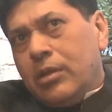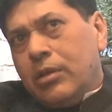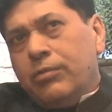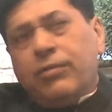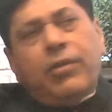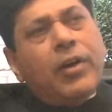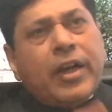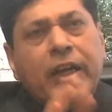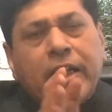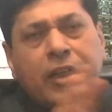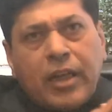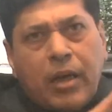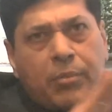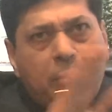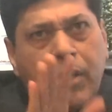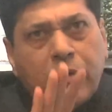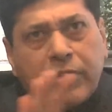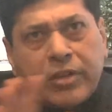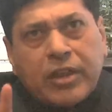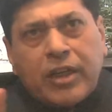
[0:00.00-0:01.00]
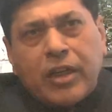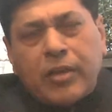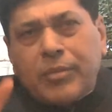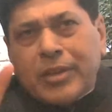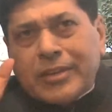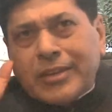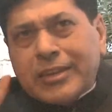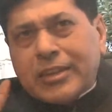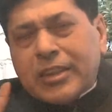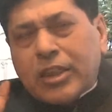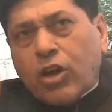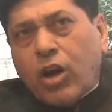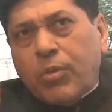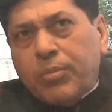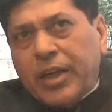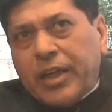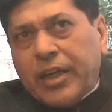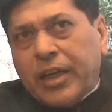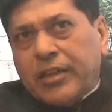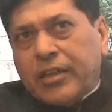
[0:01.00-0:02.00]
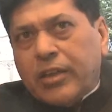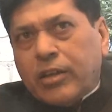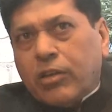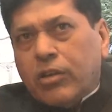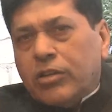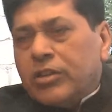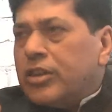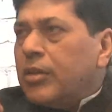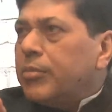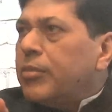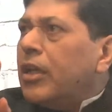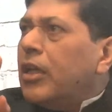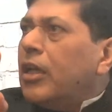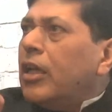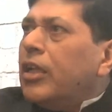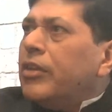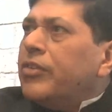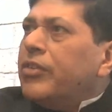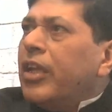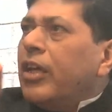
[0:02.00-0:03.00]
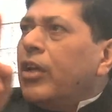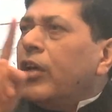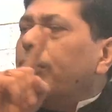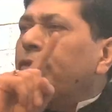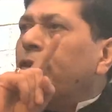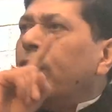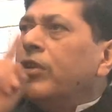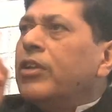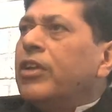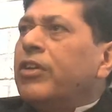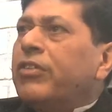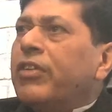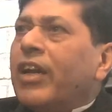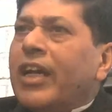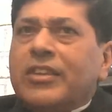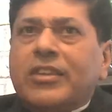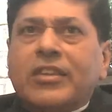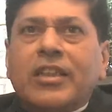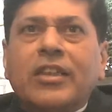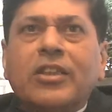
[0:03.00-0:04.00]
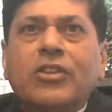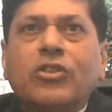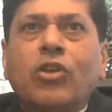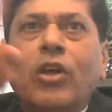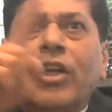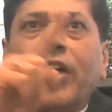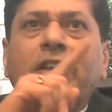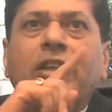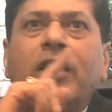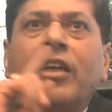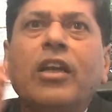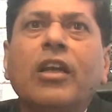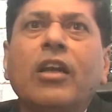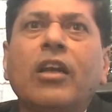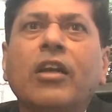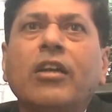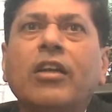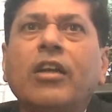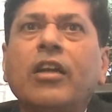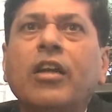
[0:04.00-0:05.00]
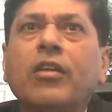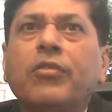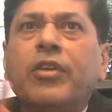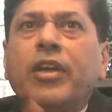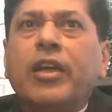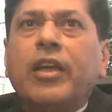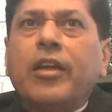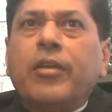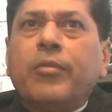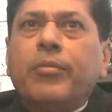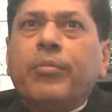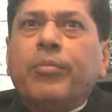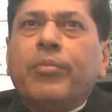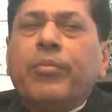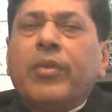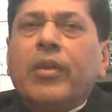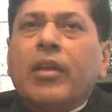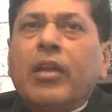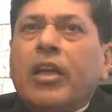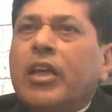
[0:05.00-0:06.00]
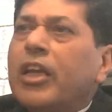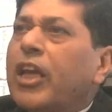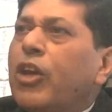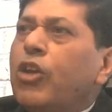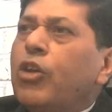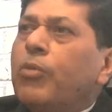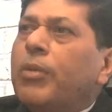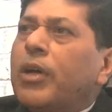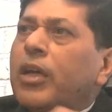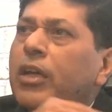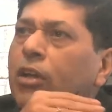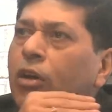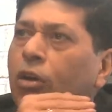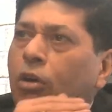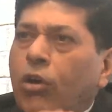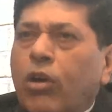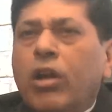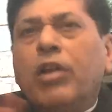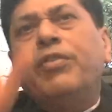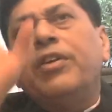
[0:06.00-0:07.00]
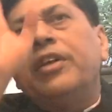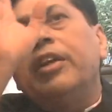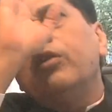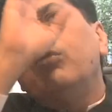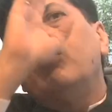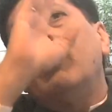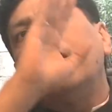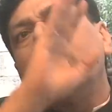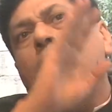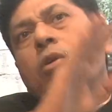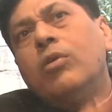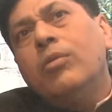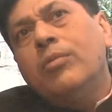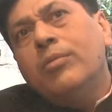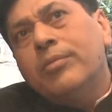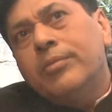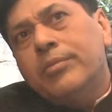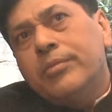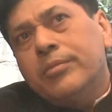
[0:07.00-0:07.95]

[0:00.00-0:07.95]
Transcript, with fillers: Forget about karmas. It's a complicated concept. Think of all the trash that is collected in London every day can you burn all of it in one go?